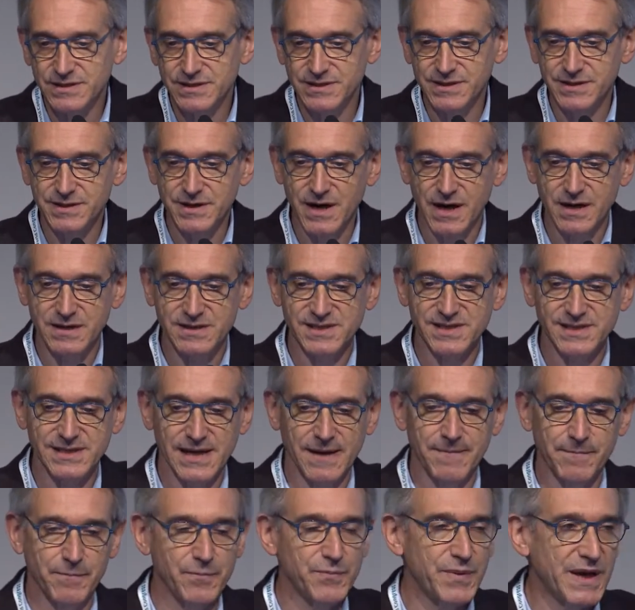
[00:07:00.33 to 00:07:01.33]
there are
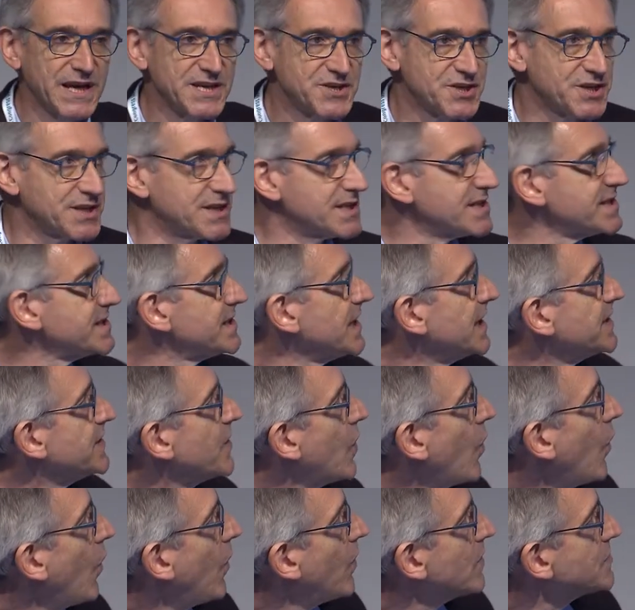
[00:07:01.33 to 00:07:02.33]
some patients that
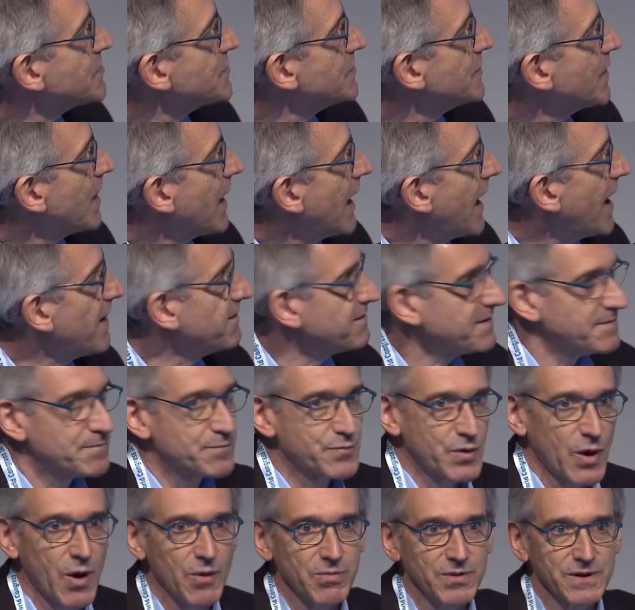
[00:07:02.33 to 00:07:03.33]
also have
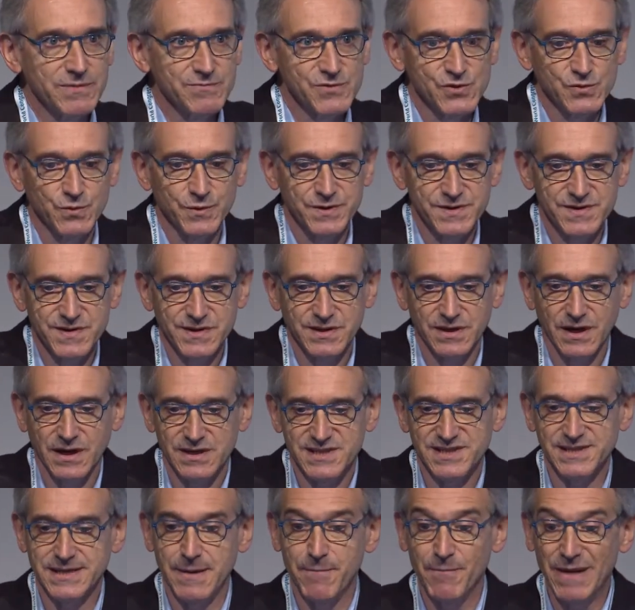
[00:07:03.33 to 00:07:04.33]
problems with
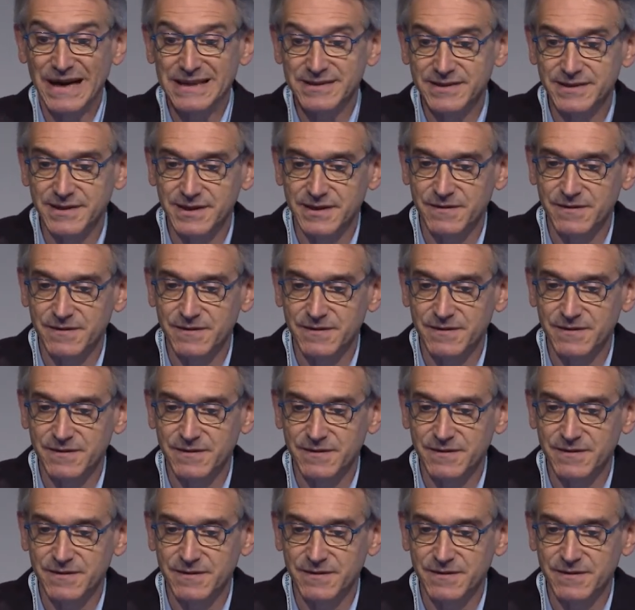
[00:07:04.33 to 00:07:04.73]
semantic